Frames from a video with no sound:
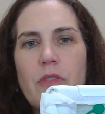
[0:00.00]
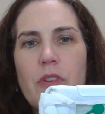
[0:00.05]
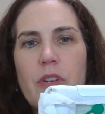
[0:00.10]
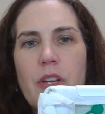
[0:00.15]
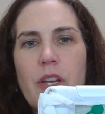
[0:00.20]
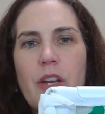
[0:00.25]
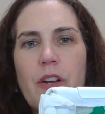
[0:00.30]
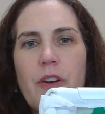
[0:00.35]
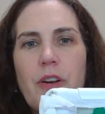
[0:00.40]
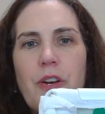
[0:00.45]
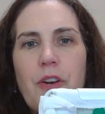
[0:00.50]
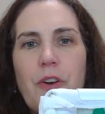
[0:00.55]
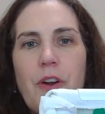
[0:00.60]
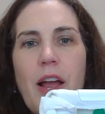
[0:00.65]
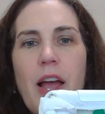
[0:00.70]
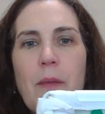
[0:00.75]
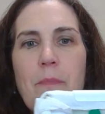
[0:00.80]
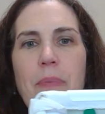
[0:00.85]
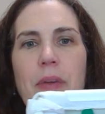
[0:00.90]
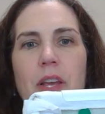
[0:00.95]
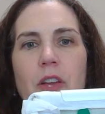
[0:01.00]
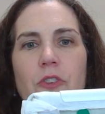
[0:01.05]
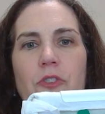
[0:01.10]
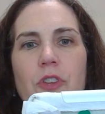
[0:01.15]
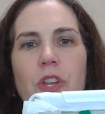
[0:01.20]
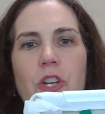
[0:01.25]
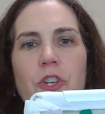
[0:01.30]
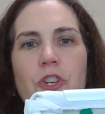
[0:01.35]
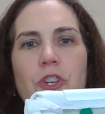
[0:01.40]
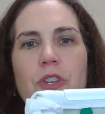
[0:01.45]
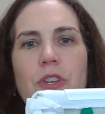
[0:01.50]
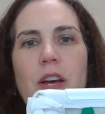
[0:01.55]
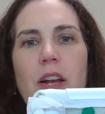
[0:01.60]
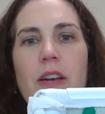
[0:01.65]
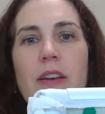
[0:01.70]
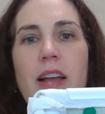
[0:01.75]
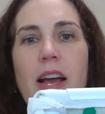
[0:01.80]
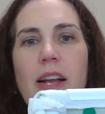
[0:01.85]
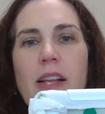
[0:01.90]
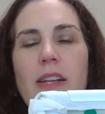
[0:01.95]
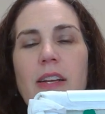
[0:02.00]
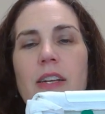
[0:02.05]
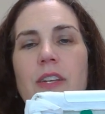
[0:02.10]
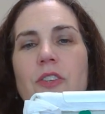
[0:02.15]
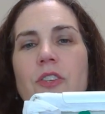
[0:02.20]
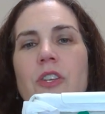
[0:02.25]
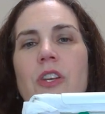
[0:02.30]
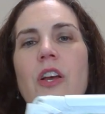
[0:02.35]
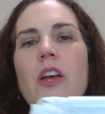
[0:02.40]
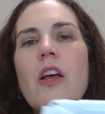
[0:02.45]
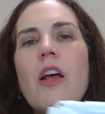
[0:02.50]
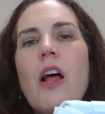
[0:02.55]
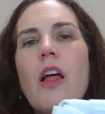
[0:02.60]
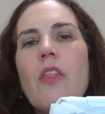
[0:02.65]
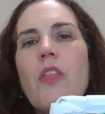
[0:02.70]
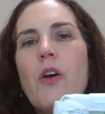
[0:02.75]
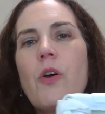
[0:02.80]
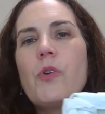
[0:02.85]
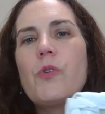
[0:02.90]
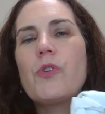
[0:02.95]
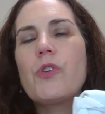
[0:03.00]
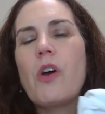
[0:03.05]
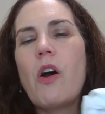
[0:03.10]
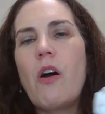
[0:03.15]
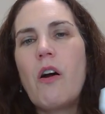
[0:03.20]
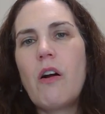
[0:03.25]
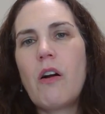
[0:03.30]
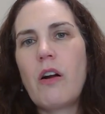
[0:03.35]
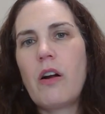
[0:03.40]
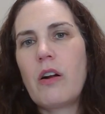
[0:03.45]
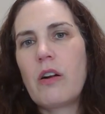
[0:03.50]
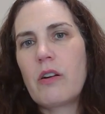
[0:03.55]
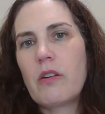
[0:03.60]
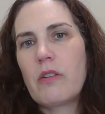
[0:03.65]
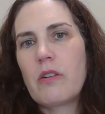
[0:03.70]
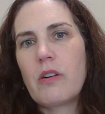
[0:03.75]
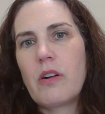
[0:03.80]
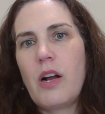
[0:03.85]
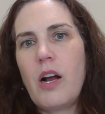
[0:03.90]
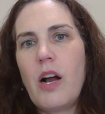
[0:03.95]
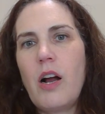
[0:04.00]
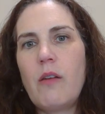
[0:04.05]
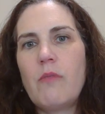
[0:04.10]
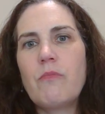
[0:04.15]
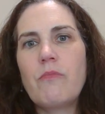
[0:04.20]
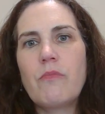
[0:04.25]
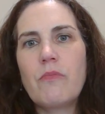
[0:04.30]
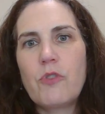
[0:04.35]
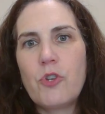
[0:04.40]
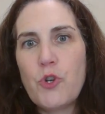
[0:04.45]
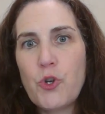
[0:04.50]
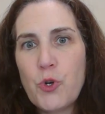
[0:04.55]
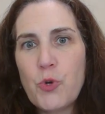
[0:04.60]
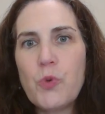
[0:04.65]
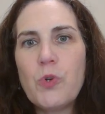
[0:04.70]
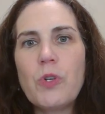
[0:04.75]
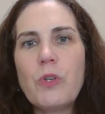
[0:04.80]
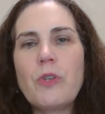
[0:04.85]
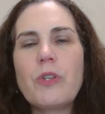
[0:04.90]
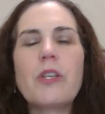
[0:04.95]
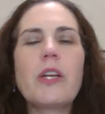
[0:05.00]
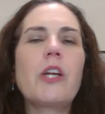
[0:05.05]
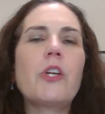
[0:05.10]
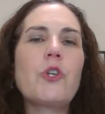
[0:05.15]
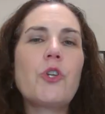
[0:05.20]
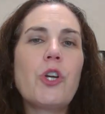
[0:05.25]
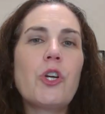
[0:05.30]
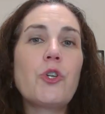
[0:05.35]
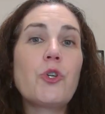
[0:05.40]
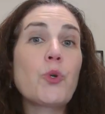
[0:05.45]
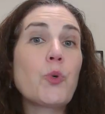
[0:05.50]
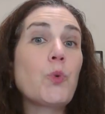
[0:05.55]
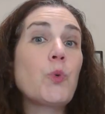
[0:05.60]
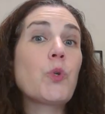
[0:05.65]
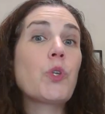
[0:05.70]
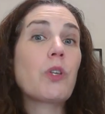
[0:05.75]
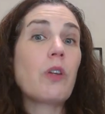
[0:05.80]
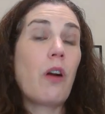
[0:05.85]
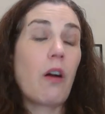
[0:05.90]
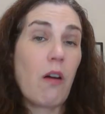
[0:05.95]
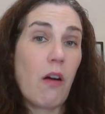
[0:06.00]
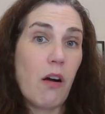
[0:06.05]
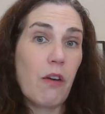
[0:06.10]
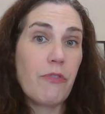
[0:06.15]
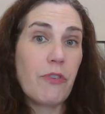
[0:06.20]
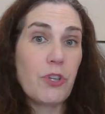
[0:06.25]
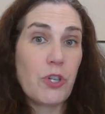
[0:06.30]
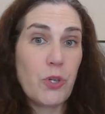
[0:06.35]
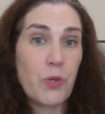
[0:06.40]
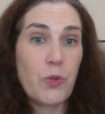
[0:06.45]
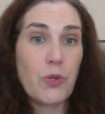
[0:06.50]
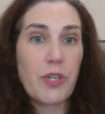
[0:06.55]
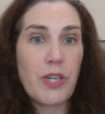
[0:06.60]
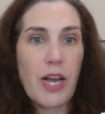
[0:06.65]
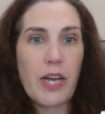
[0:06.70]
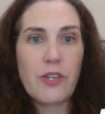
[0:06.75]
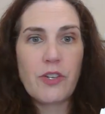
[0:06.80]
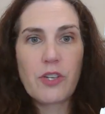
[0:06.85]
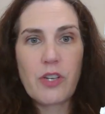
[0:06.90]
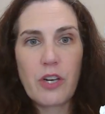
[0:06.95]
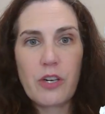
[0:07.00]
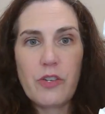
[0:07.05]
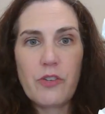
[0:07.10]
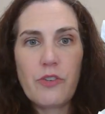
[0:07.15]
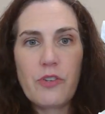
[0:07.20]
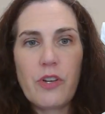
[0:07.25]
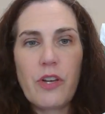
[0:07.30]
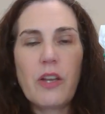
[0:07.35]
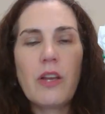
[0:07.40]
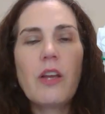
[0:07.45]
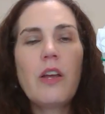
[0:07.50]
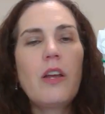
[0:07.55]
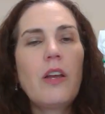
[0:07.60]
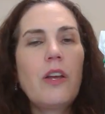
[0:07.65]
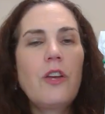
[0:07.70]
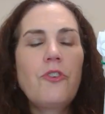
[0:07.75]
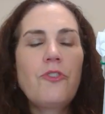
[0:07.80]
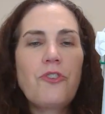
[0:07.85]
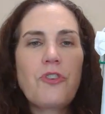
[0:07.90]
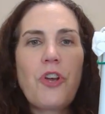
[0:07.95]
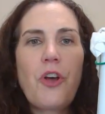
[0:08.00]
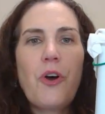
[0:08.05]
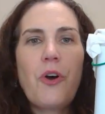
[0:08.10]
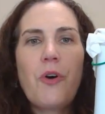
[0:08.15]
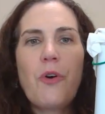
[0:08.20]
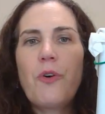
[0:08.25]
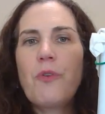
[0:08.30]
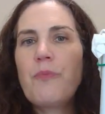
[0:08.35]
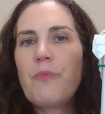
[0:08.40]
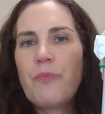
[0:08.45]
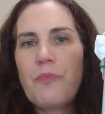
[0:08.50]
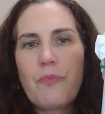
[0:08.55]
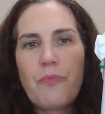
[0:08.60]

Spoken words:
here in her headpiece, and then she's got a necklace. Those are jewels, and jewels are often used as currency. So